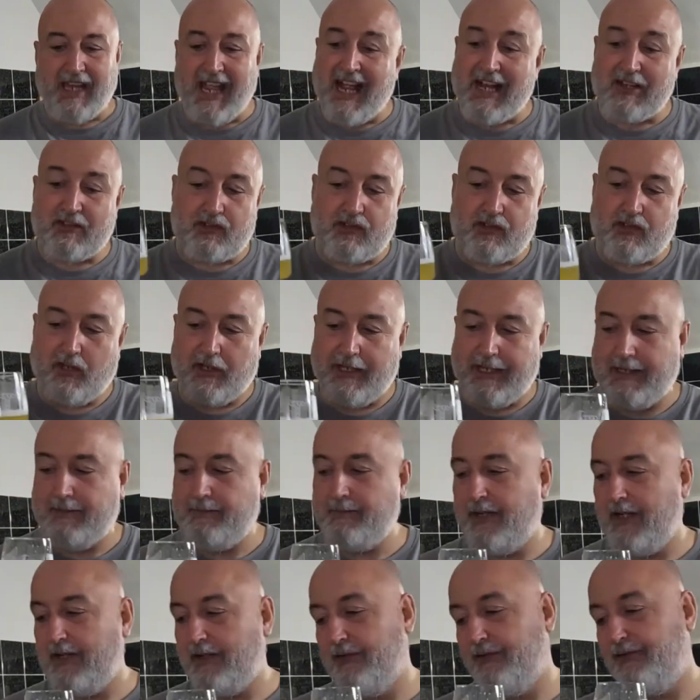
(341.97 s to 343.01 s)
That's
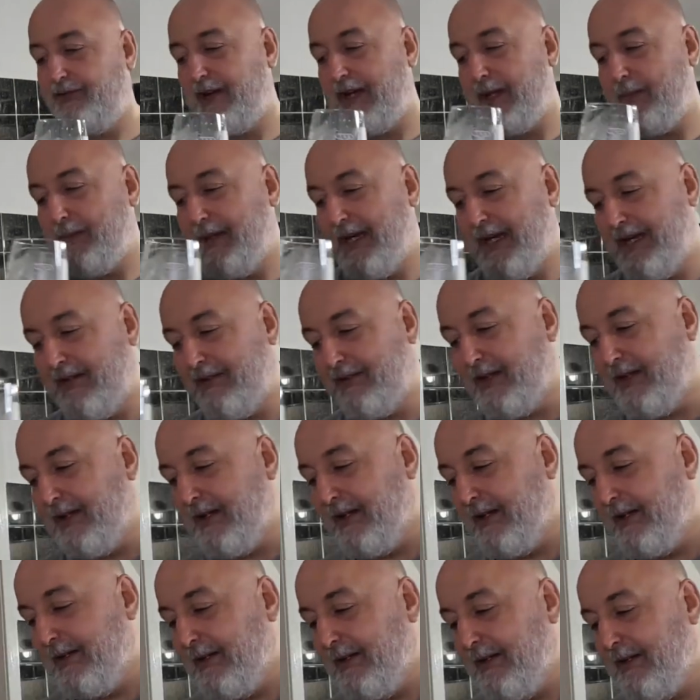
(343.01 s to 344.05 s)
stunning. It's a three B's.
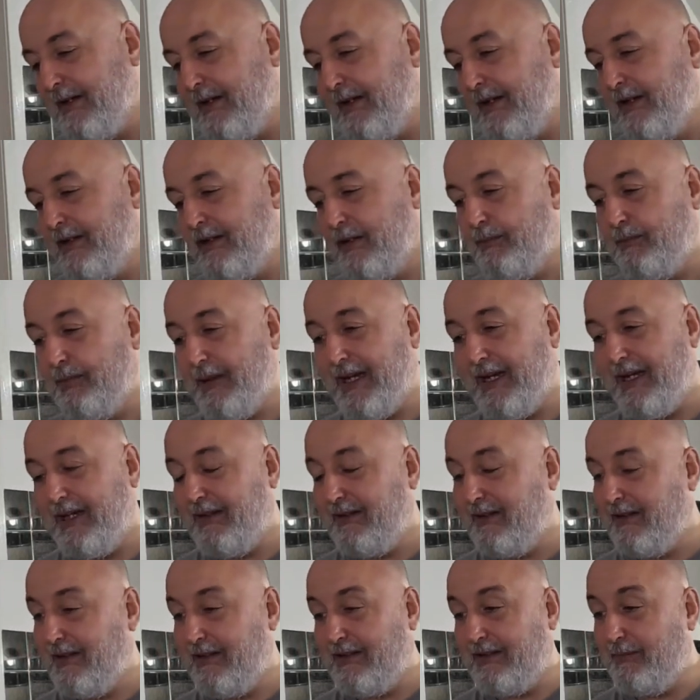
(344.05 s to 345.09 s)
It's
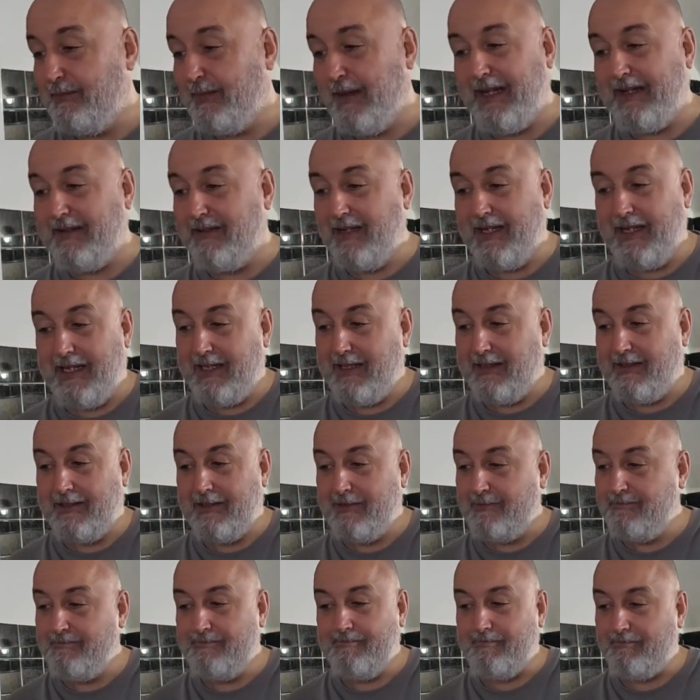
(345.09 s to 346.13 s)
the bee's
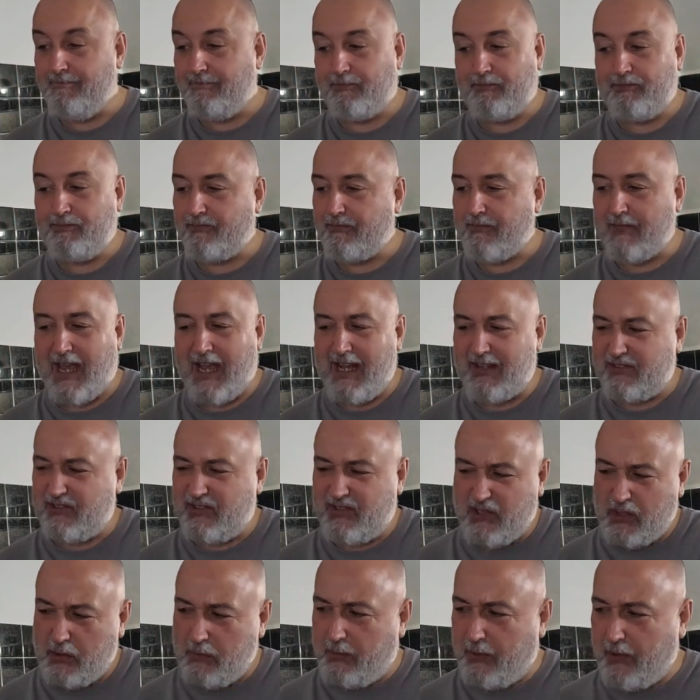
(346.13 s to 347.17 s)
knees. That's
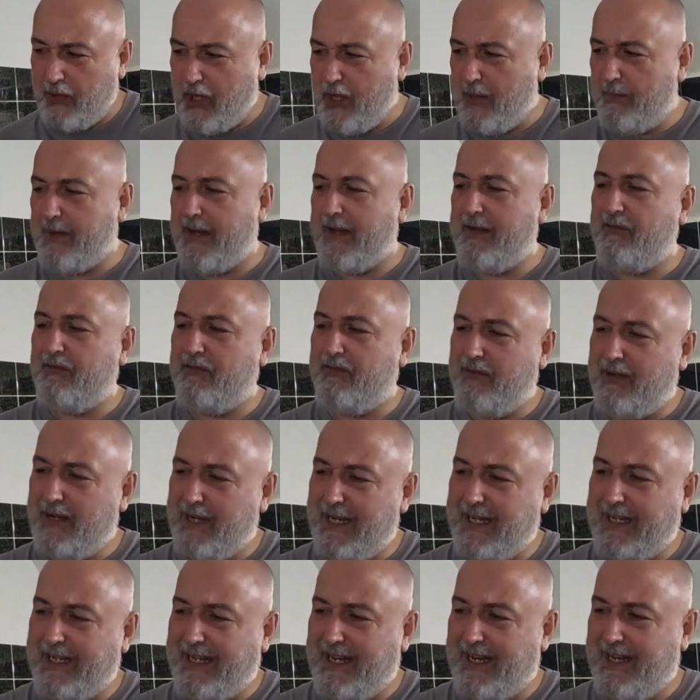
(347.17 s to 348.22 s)
superb. It
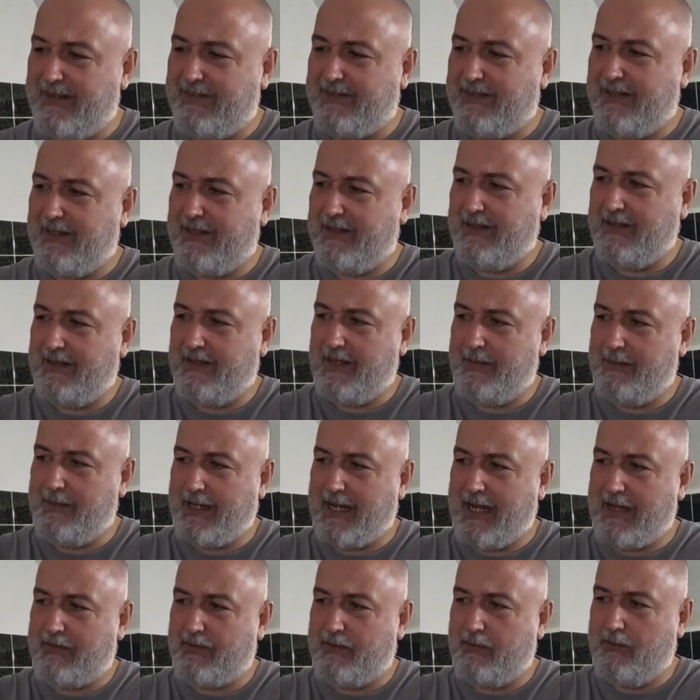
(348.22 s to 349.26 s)
really is. Let me
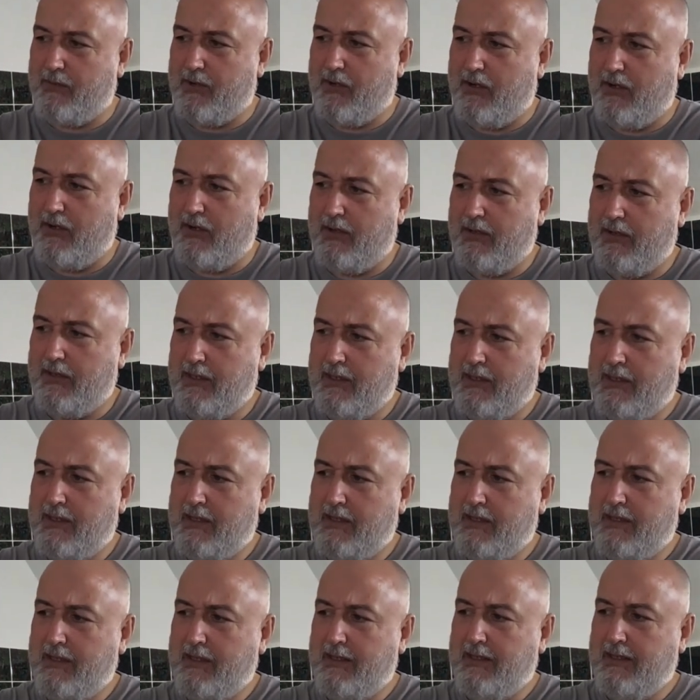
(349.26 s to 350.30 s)
get some more
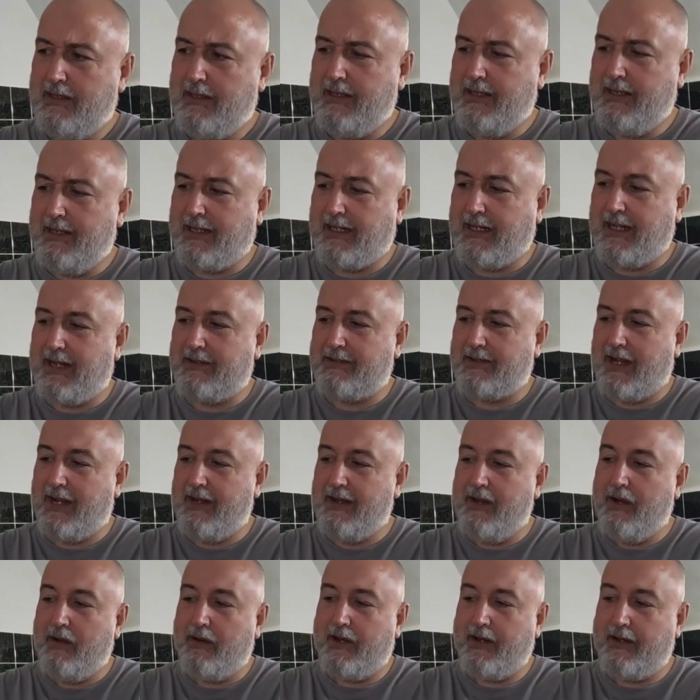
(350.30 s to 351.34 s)
in a glass. I
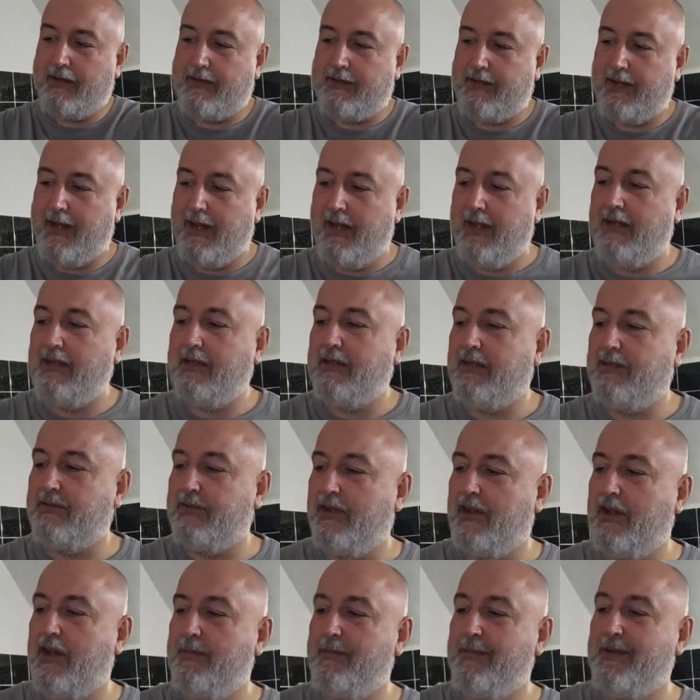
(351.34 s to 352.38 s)
know that a
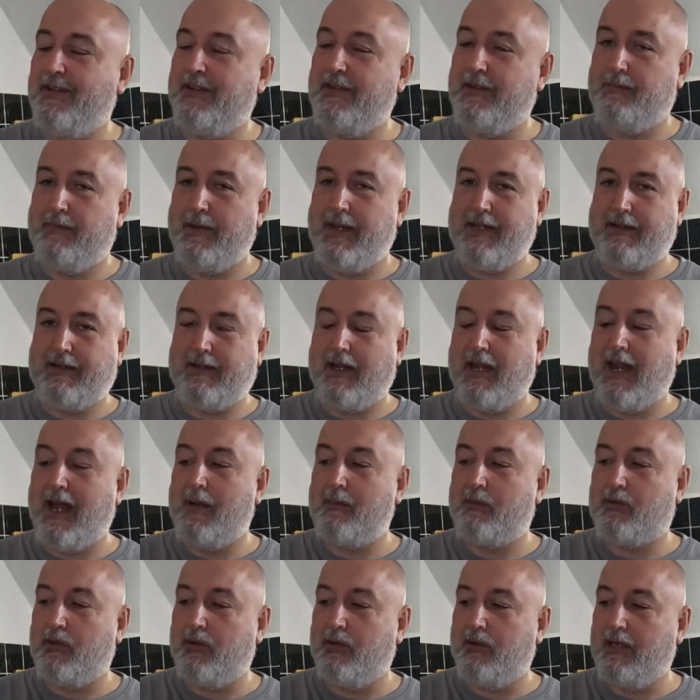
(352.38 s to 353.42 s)
certain Mrs. B is going to
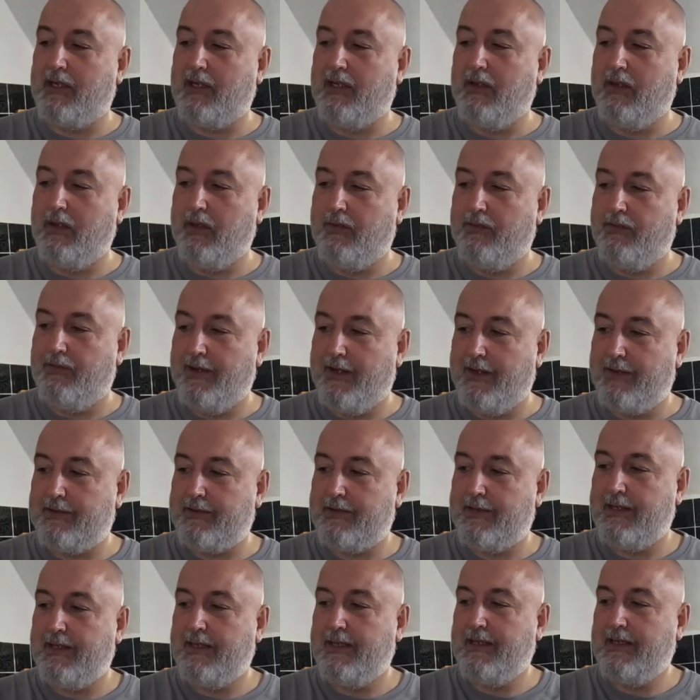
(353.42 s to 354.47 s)
absolutely love
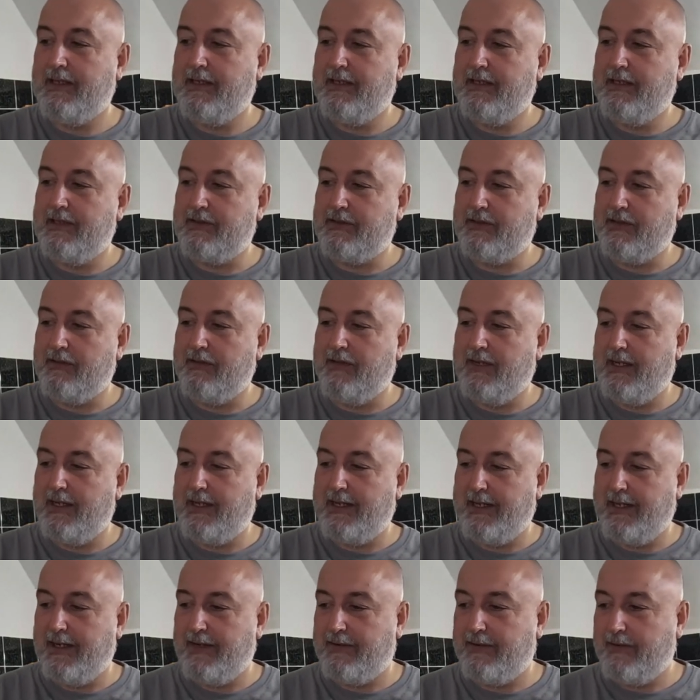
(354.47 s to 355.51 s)
this. She
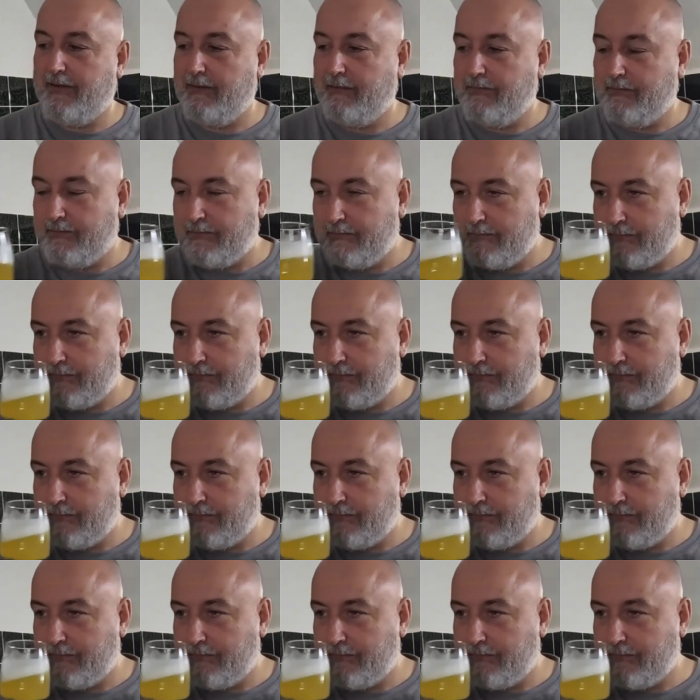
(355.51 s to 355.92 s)
really is.